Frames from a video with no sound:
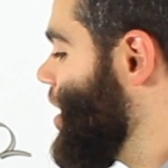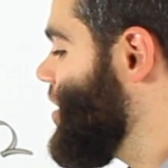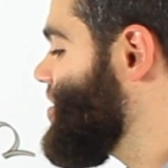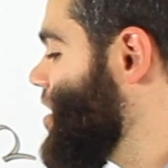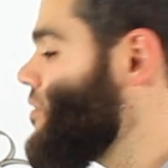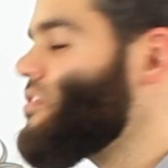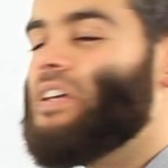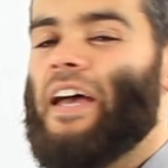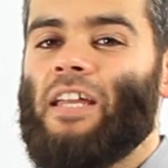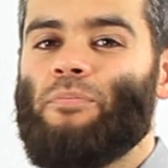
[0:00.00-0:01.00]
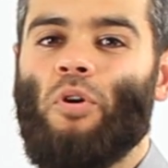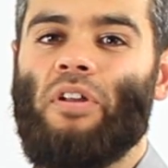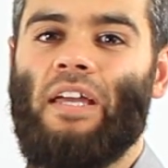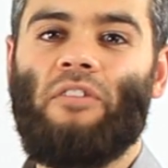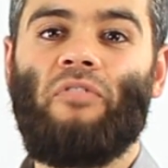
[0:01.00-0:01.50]
it is
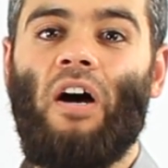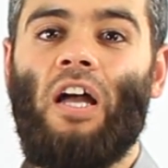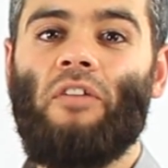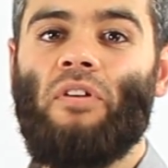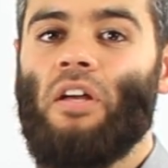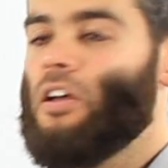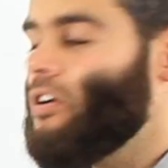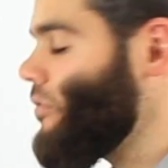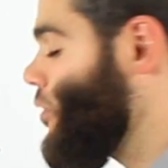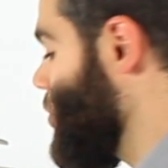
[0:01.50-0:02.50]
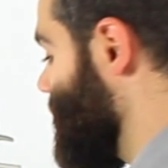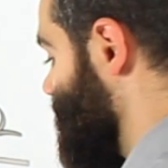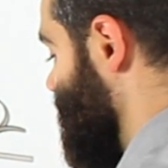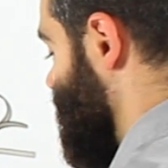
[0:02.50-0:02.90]
78.85, of course,